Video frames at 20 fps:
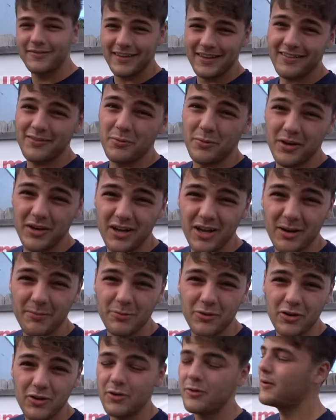he's the one to
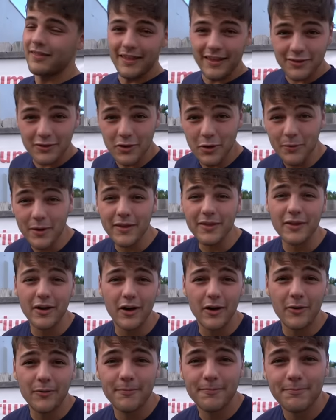come to. Let's go in
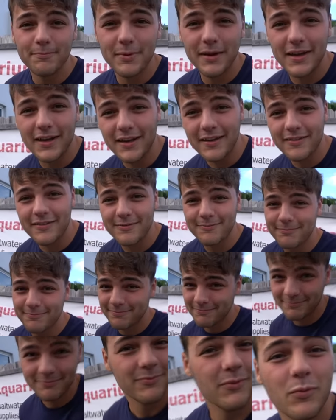though, because
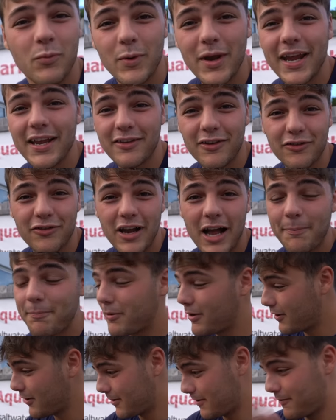we get to shop
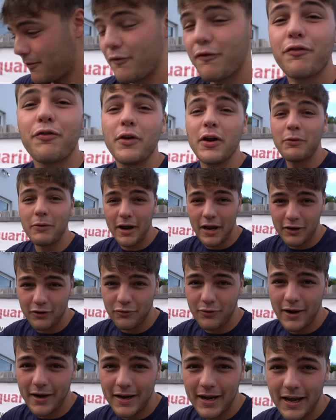free
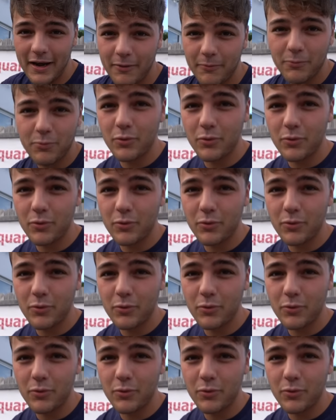range right now.